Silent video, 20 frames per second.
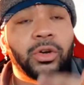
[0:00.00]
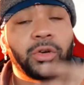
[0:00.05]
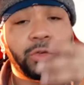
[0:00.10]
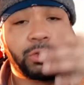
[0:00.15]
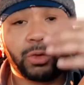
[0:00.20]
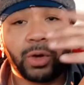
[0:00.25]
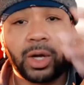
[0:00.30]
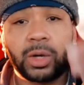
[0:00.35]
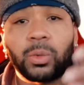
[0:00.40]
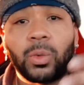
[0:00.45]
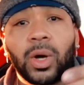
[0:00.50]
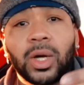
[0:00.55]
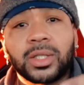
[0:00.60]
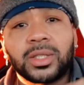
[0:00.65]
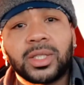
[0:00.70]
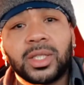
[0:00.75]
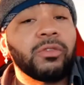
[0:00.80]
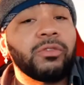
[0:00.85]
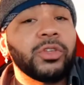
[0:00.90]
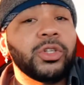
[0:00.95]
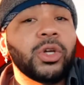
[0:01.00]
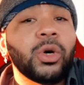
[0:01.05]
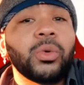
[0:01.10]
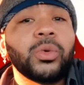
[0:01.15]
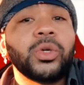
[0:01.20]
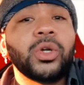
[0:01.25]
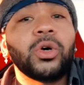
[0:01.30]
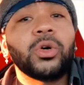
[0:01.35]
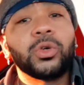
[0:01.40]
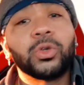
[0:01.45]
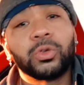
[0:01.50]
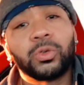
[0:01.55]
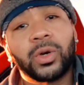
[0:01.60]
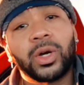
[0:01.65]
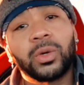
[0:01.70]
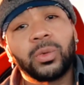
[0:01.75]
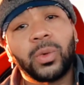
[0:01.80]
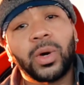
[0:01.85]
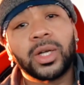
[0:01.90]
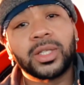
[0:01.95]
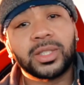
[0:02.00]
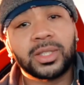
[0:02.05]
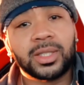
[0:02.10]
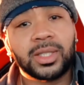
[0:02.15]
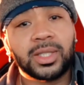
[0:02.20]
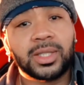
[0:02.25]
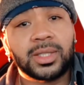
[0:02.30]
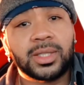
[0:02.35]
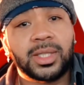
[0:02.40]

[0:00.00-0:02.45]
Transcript: Ron Watson, if you don't know who Ron Watson is,